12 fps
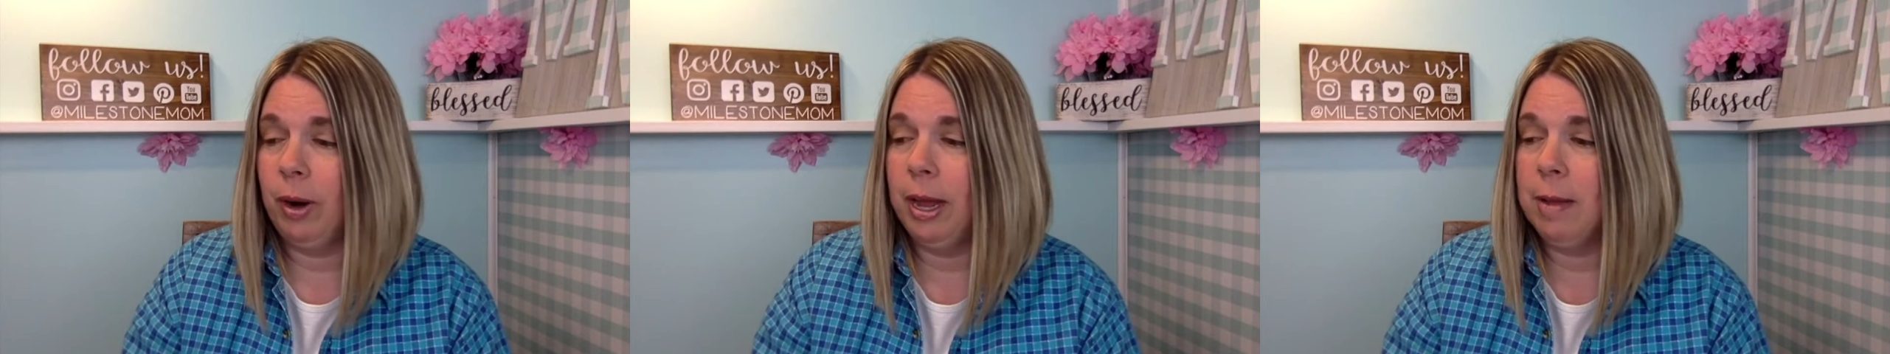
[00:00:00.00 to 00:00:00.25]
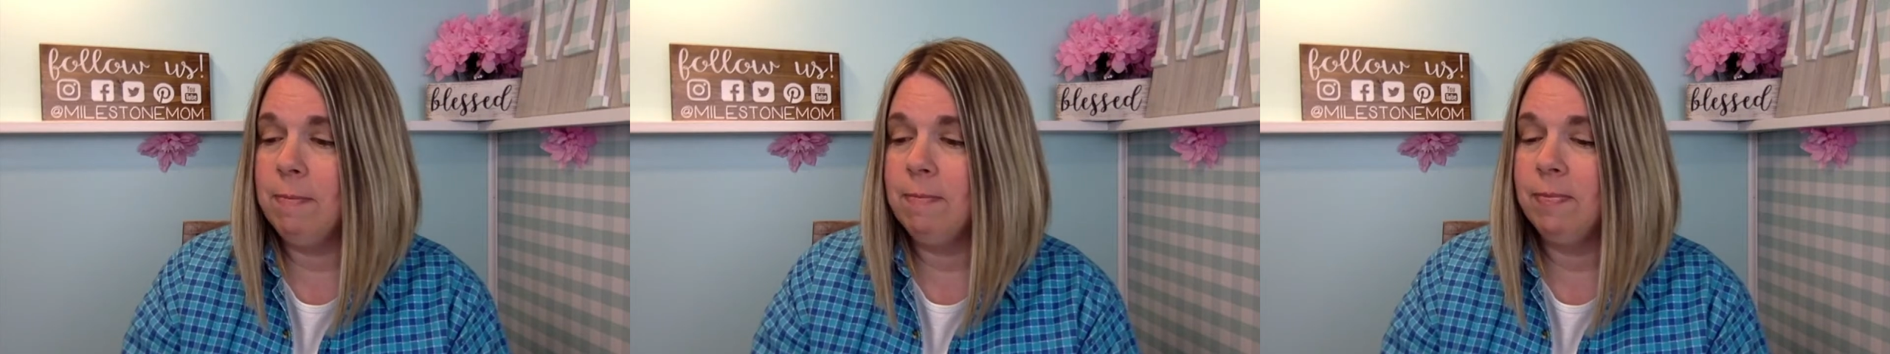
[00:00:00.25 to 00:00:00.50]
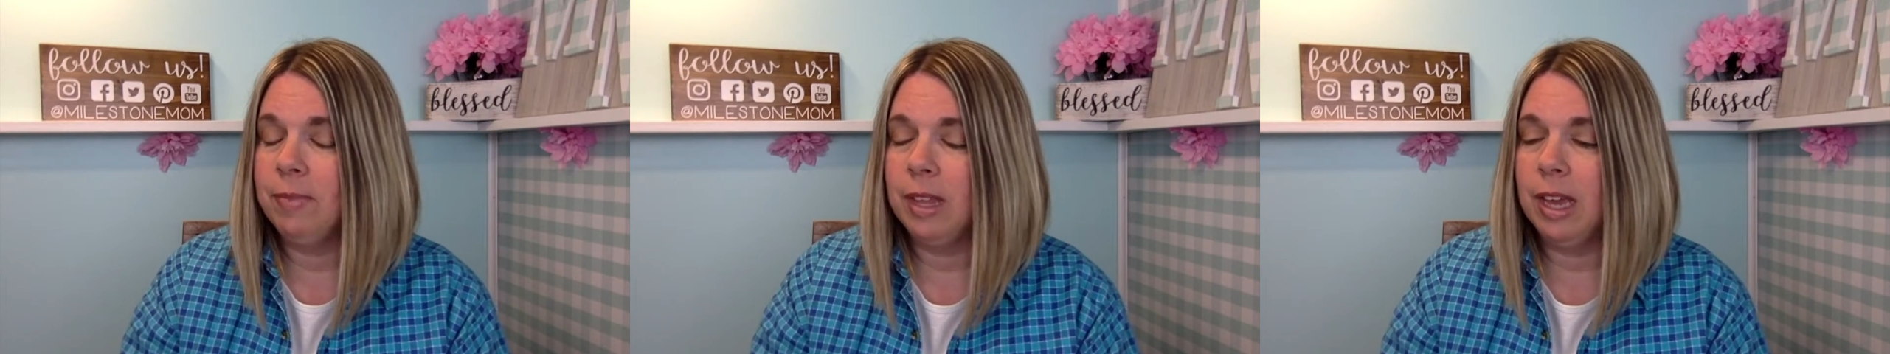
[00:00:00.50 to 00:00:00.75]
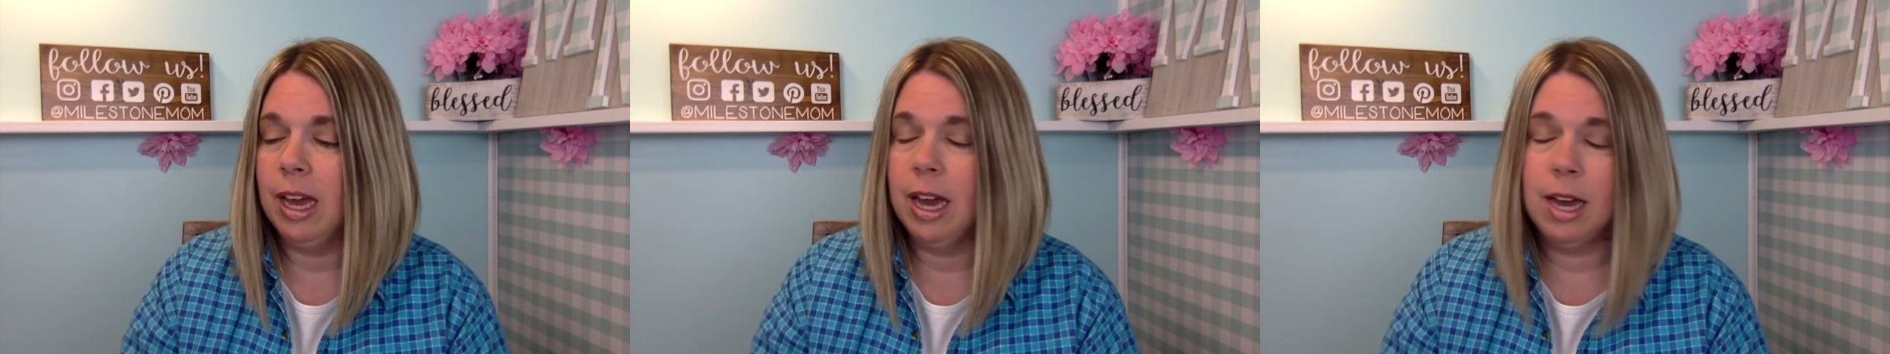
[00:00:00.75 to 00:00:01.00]
it,
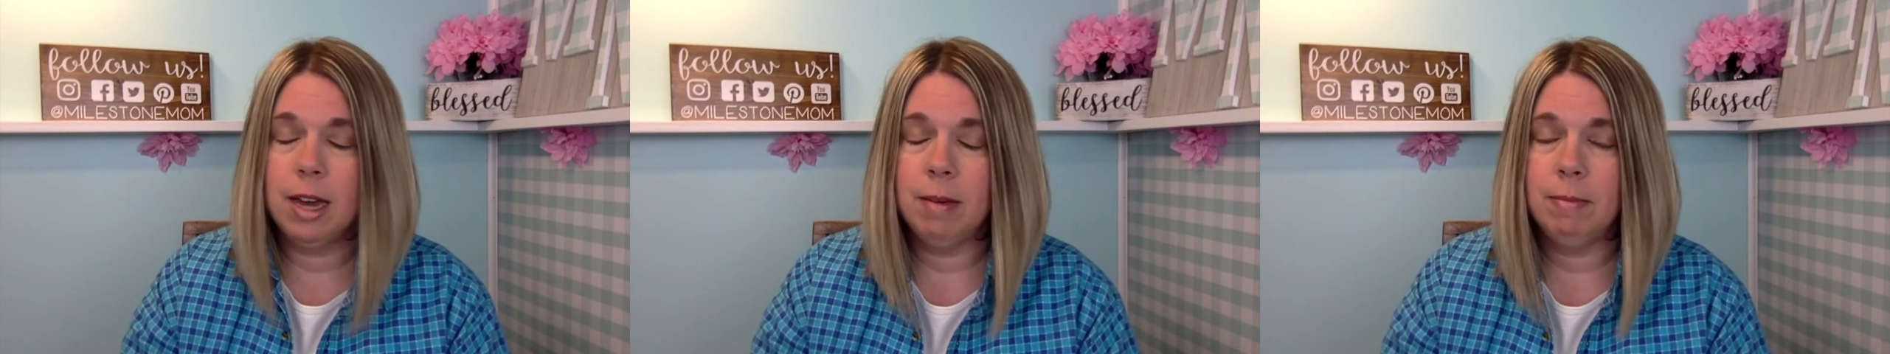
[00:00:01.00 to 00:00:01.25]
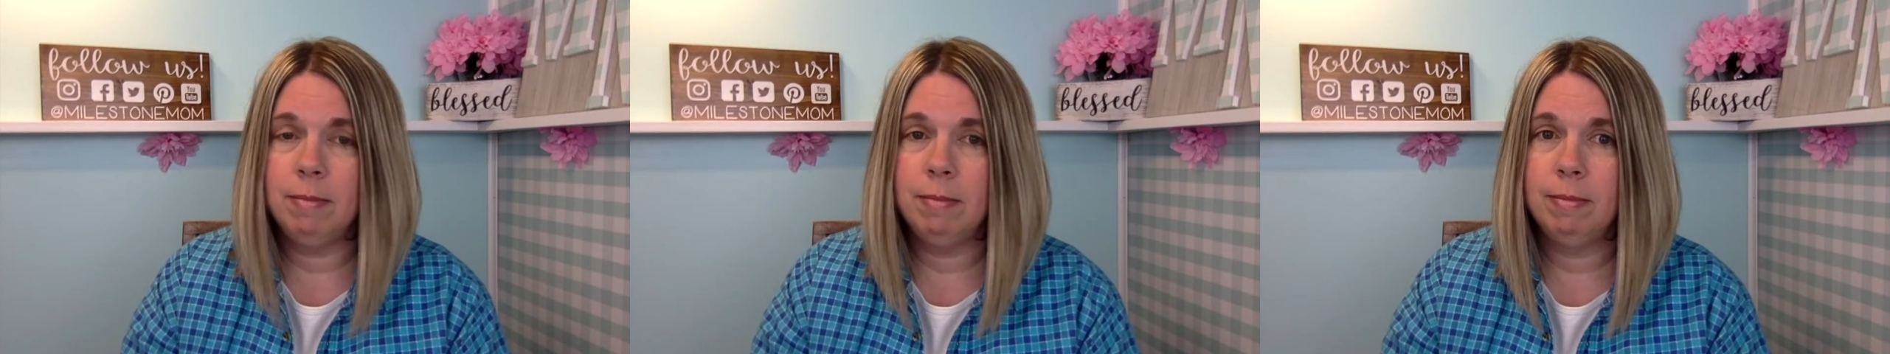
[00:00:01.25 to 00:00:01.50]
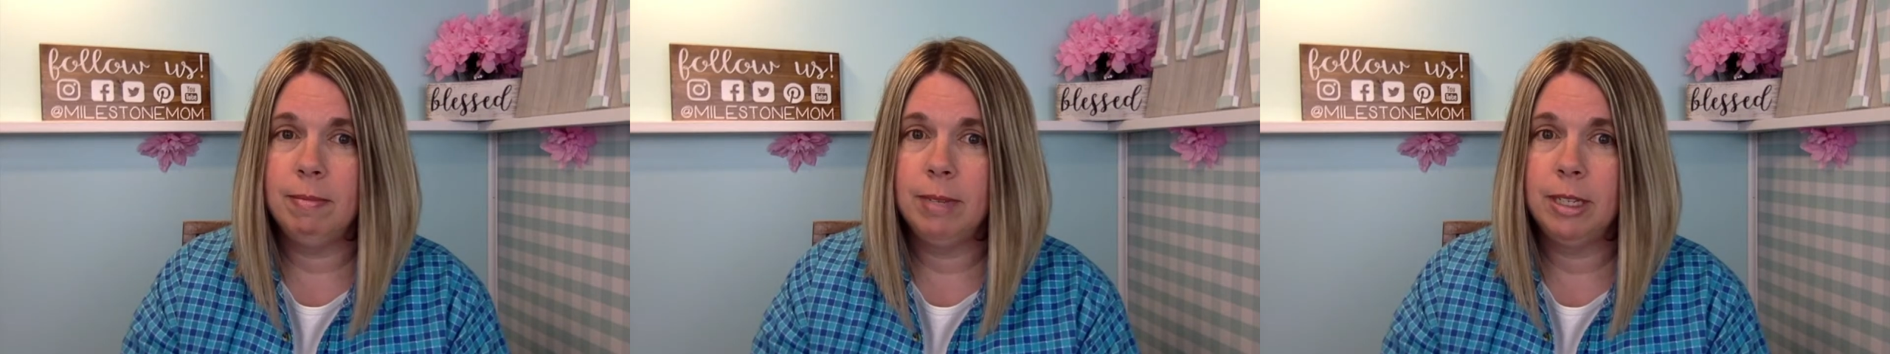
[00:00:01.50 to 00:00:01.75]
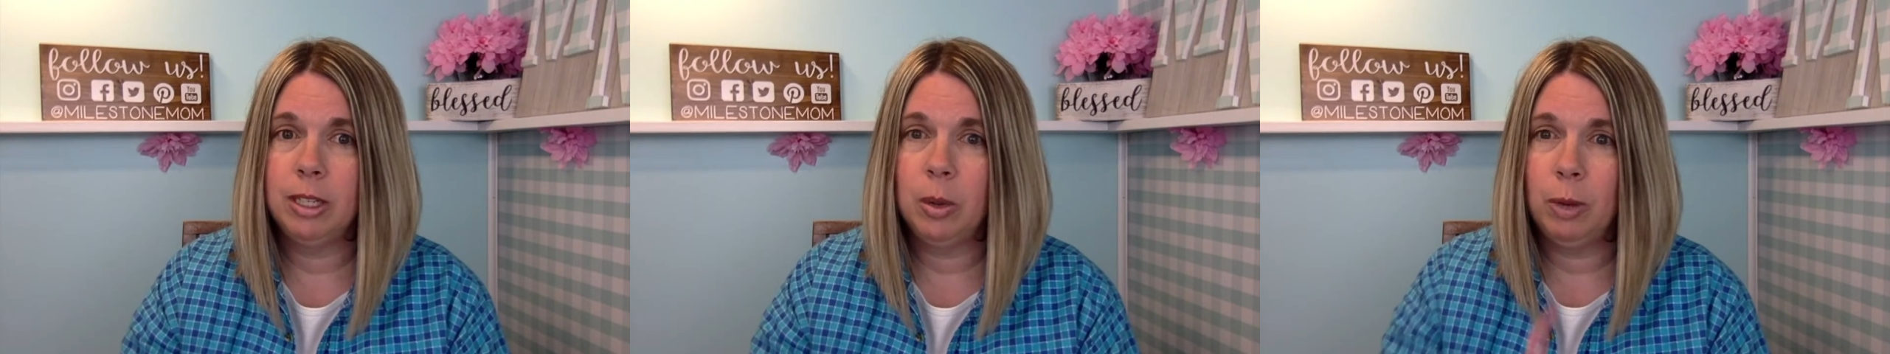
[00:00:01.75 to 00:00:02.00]

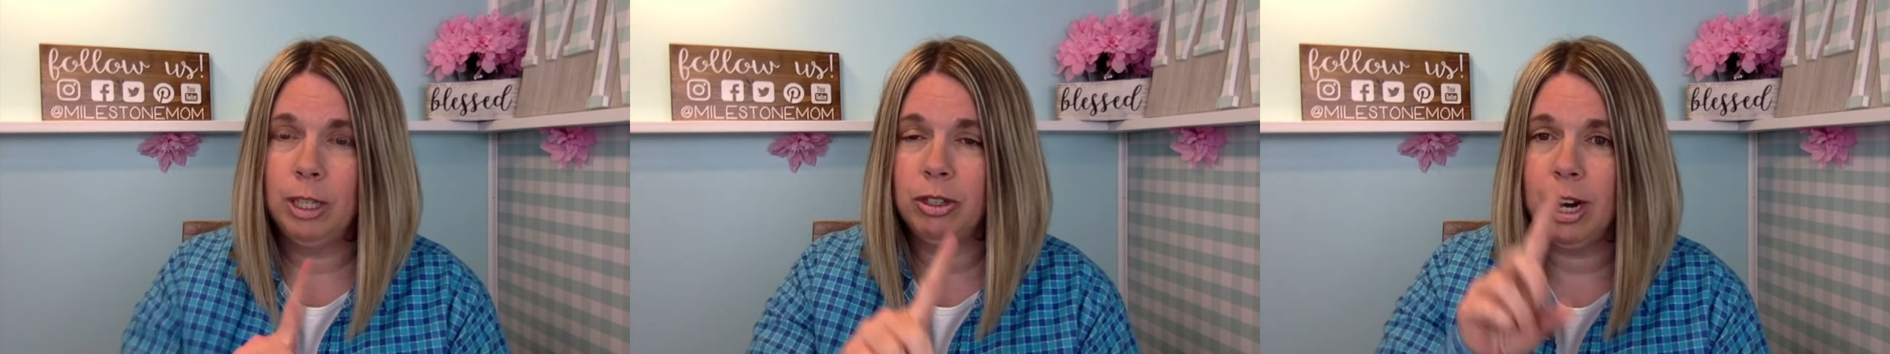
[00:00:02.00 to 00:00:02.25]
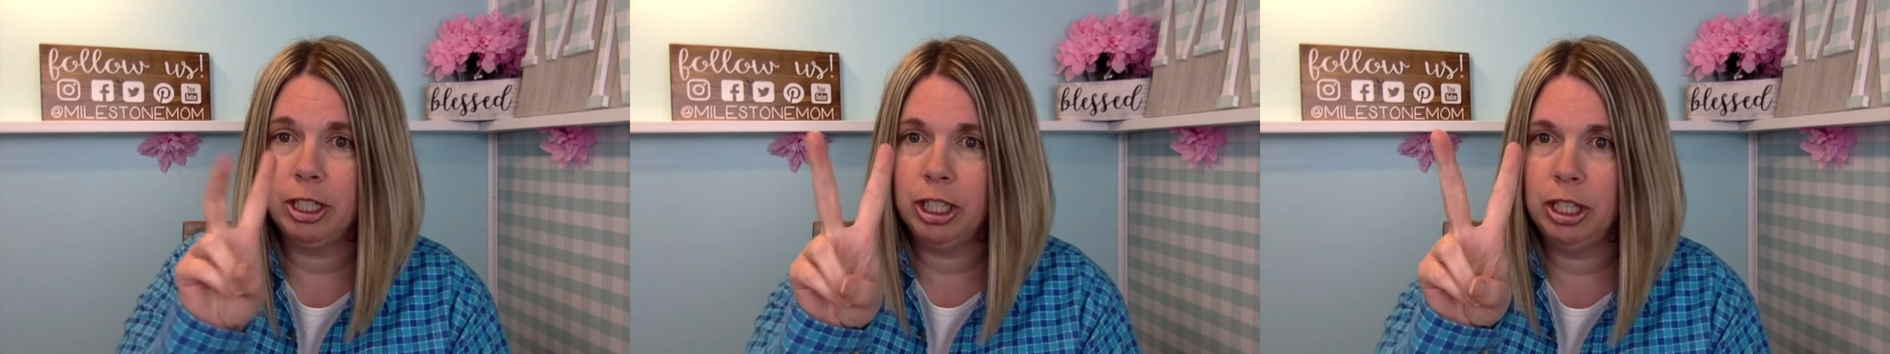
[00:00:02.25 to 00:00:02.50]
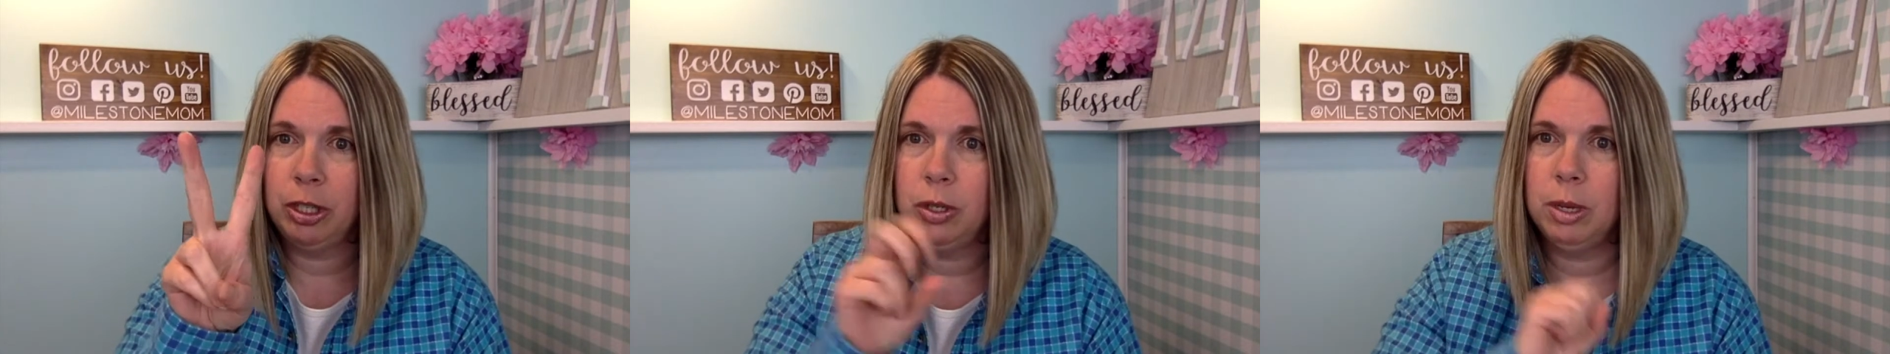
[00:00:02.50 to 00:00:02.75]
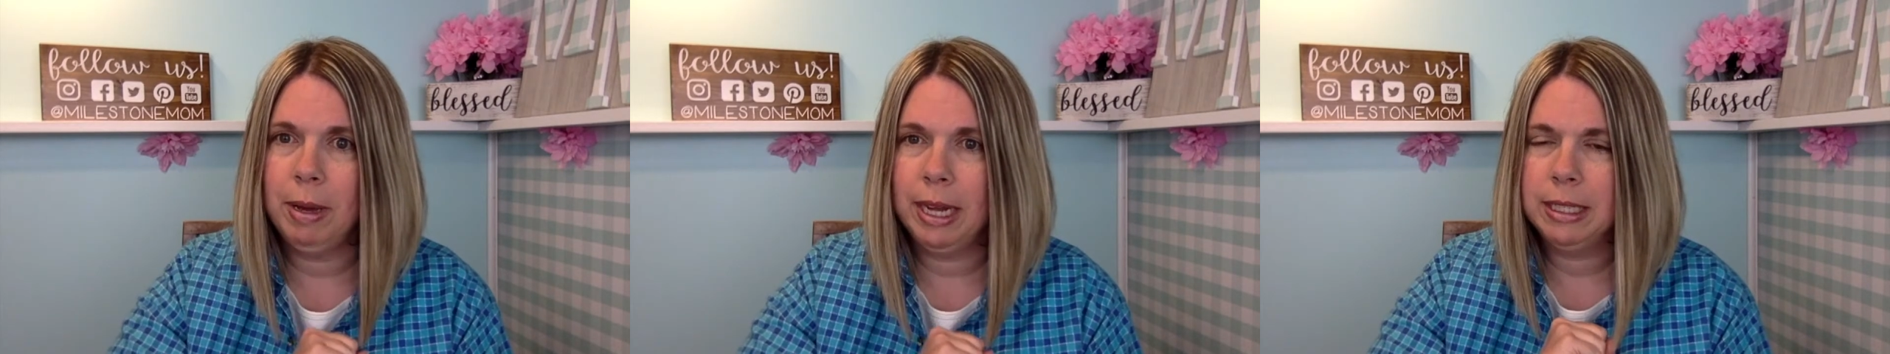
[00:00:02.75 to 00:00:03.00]
so 1 direction, 2
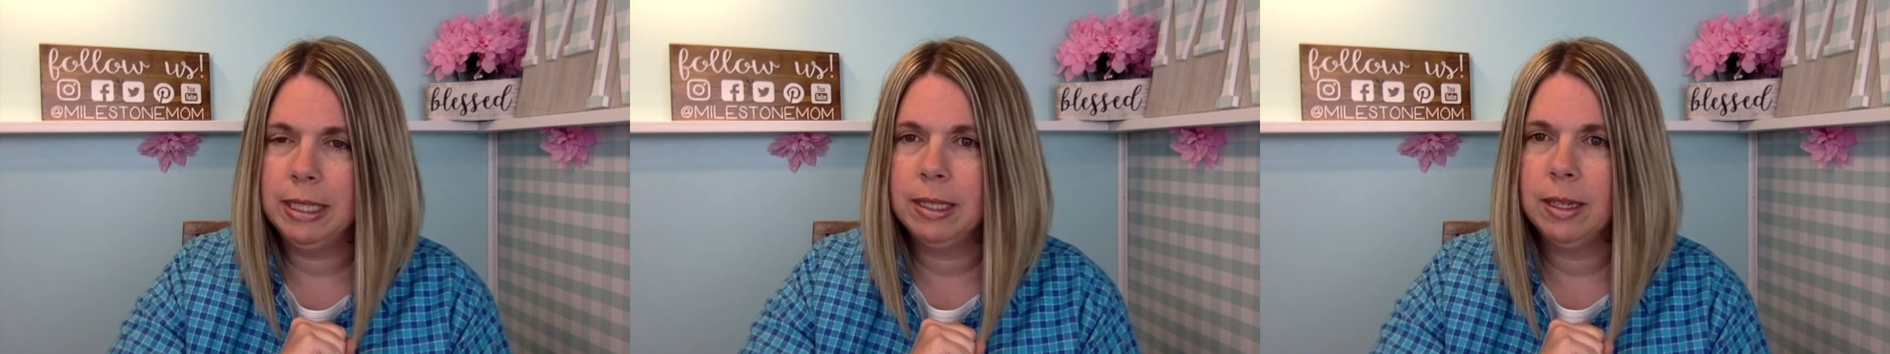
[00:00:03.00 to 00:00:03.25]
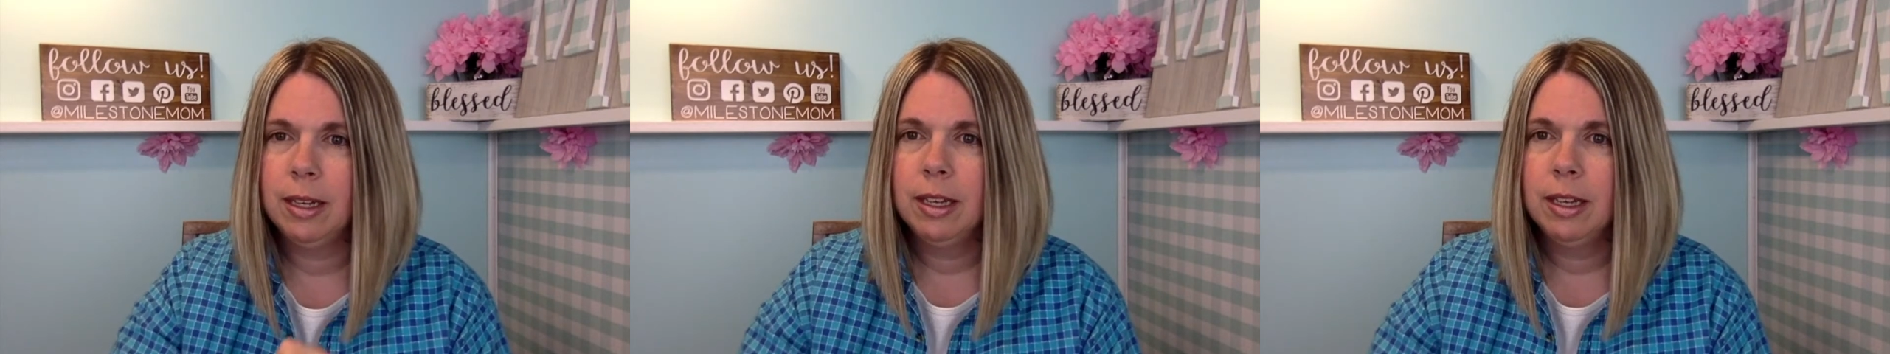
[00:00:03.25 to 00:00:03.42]
commands.